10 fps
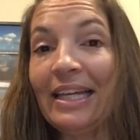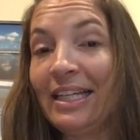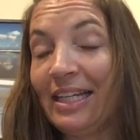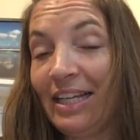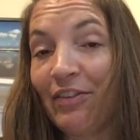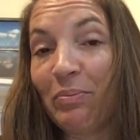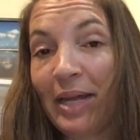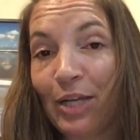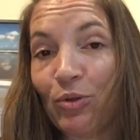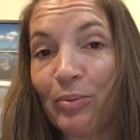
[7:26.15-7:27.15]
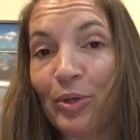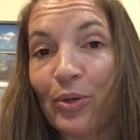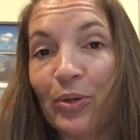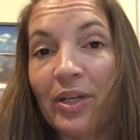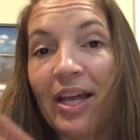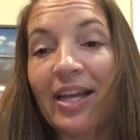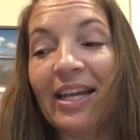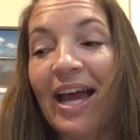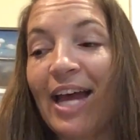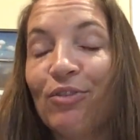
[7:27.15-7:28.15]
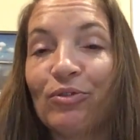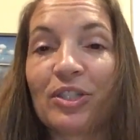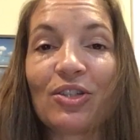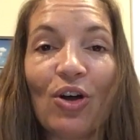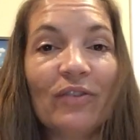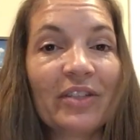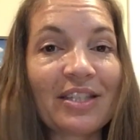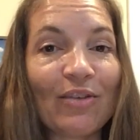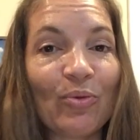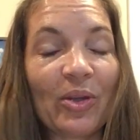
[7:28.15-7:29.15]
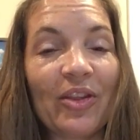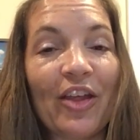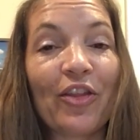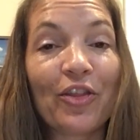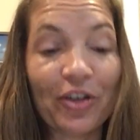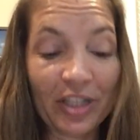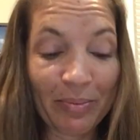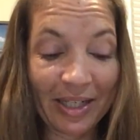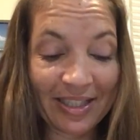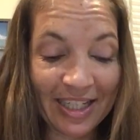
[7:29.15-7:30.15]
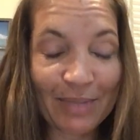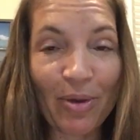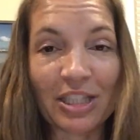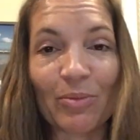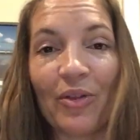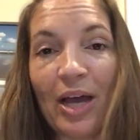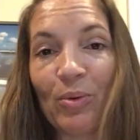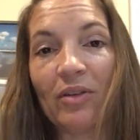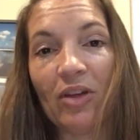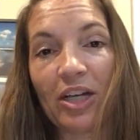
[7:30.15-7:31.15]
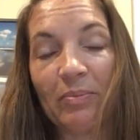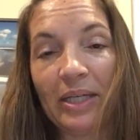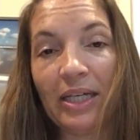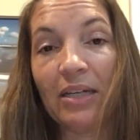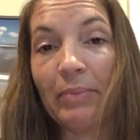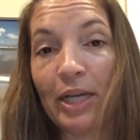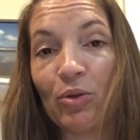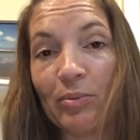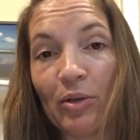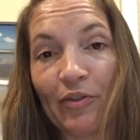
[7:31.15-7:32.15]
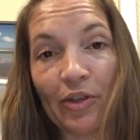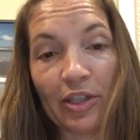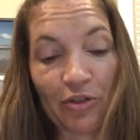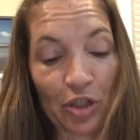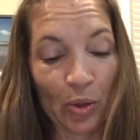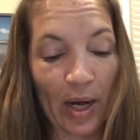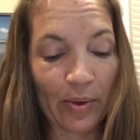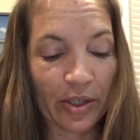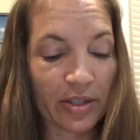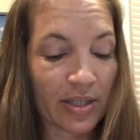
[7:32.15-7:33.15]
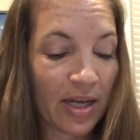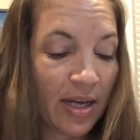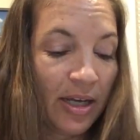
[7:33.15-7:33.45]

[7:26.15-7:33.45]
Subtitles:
in even manual mode and it hadn't resolved itself within that 30 minutes, it's possible that would have locked me in manual mode for another 2 hours.